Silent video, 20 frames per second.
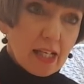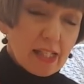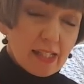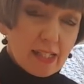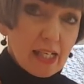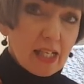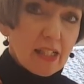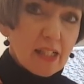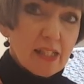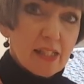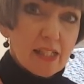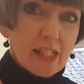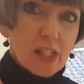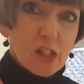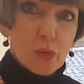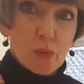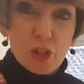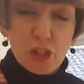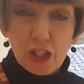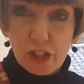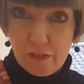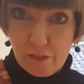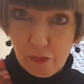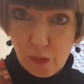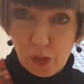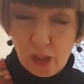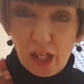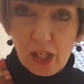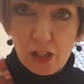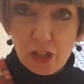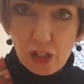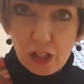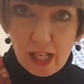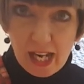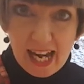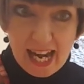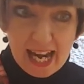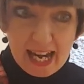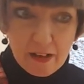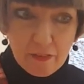Celsius, which is
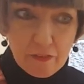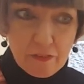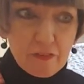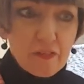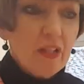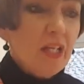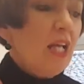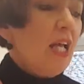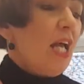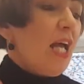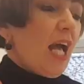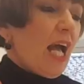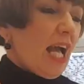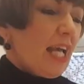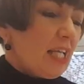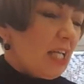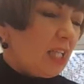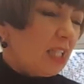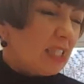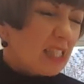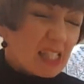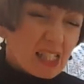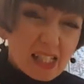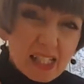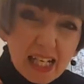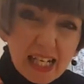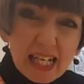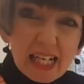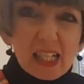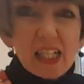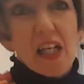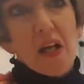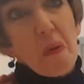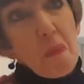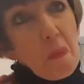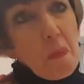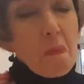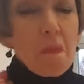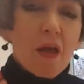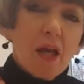400 F, and it'll take
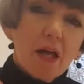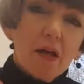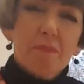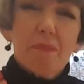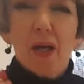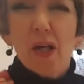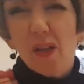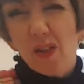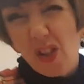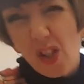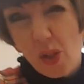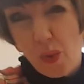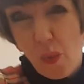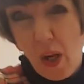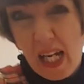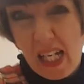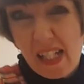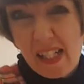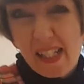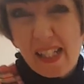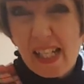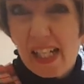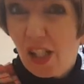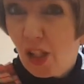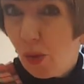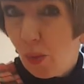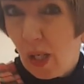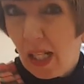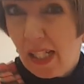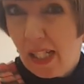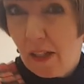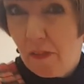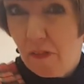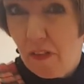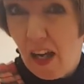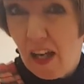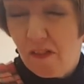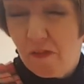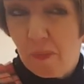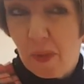about 20,
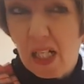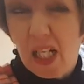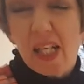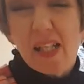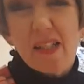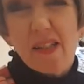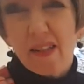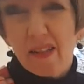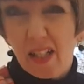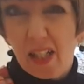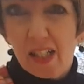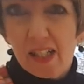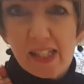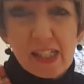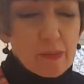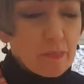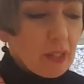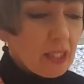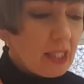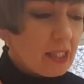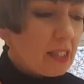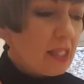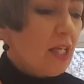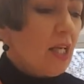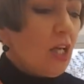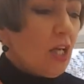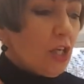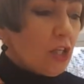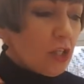25 minutes, 30 minutes,